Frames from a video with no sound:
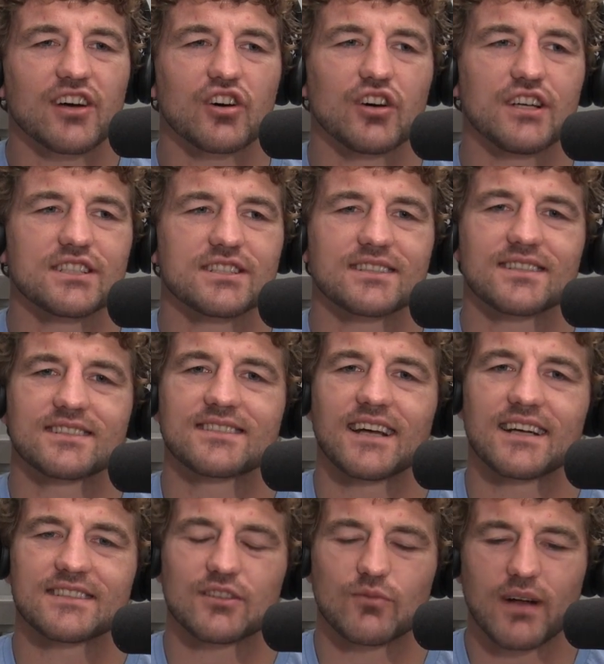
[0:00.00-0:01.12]
collegiate
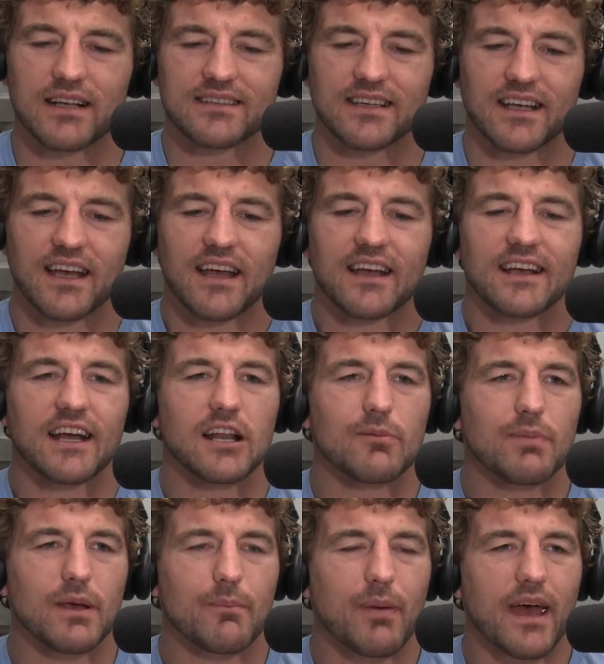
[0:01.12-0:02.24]
success in wrestling going to
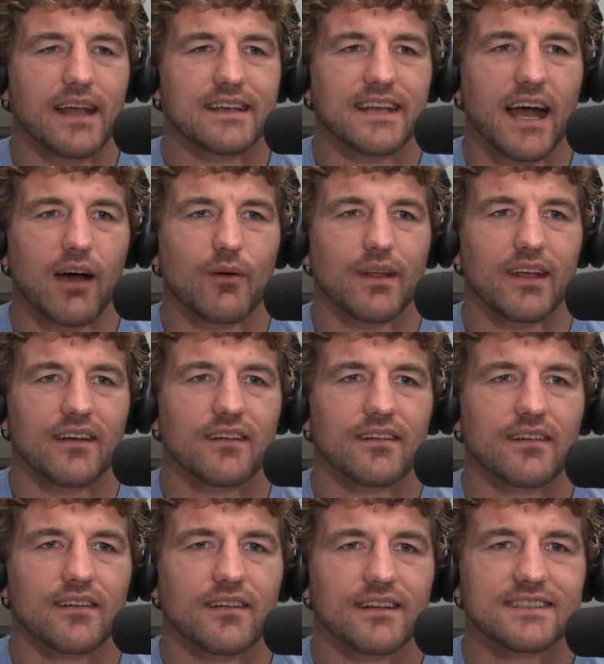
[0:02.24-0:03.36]
beat Pat Downey?
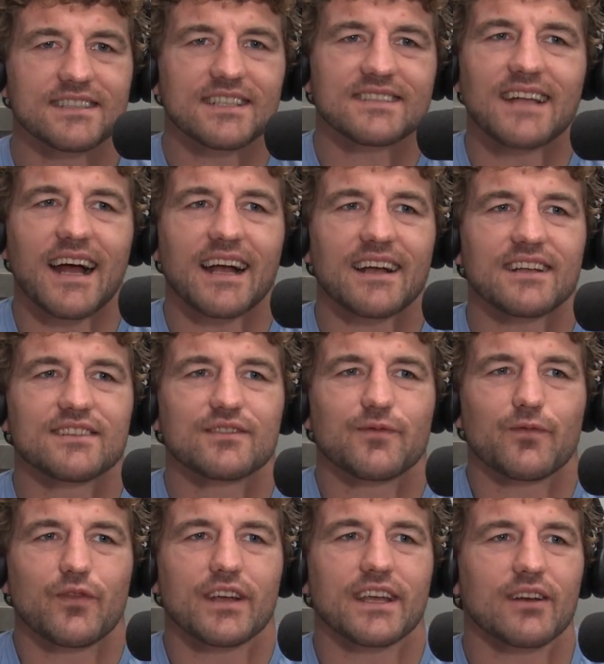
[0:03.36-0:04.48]
It's just not. It's
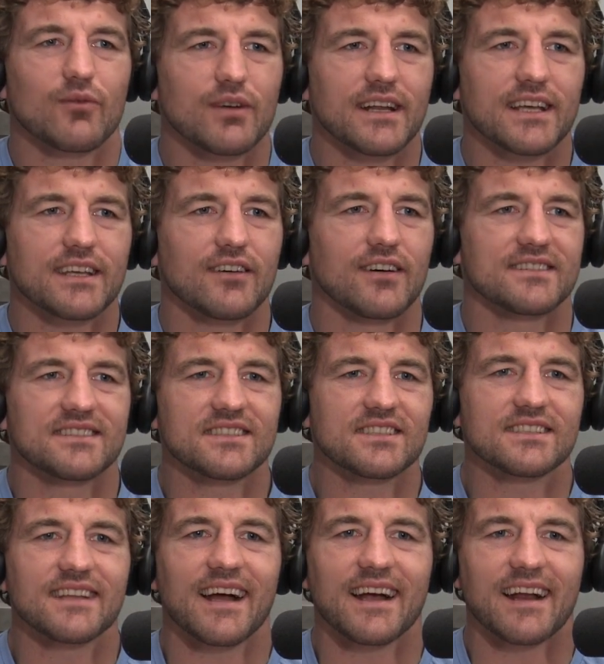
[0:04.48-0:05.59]
freaking ridiculous. It's
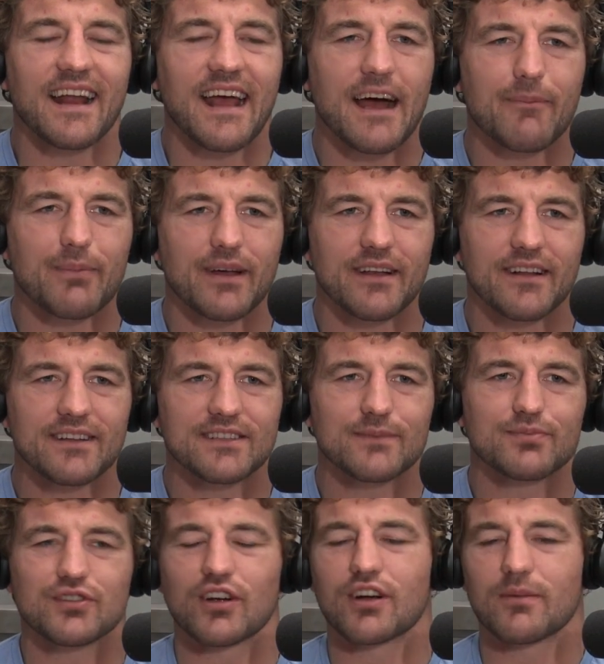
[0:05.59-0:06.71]
just not going to happen. It's
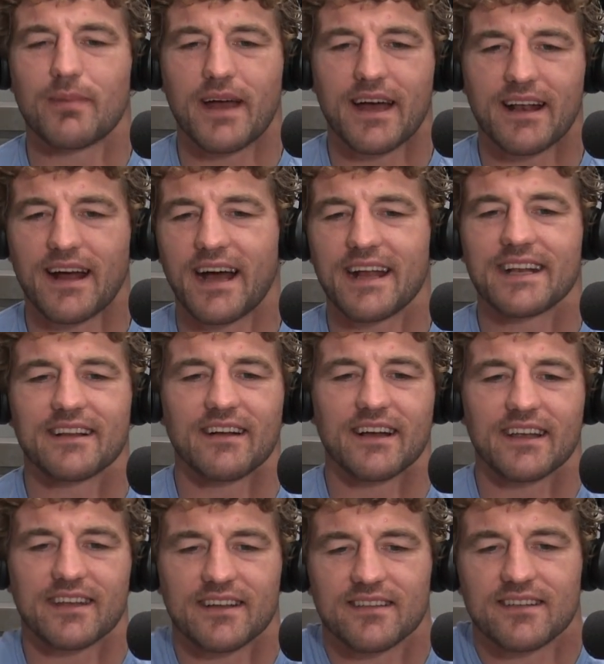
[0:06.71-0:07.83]
absurd, Matt. I didn't
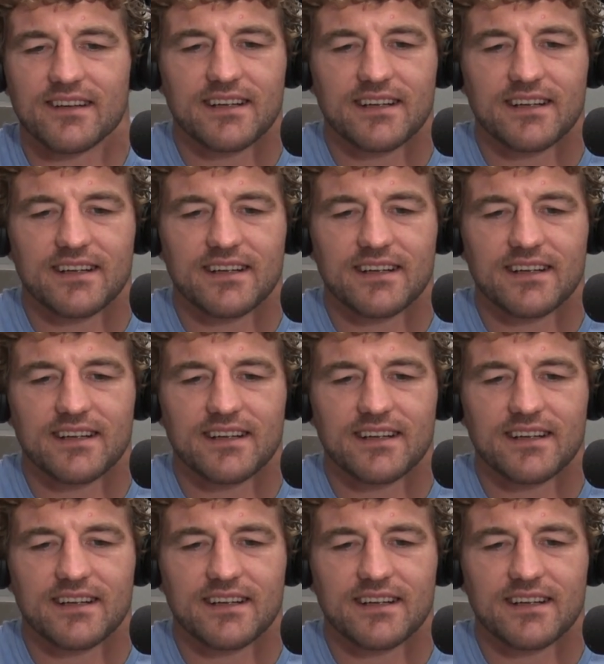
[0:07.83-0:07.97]
like it.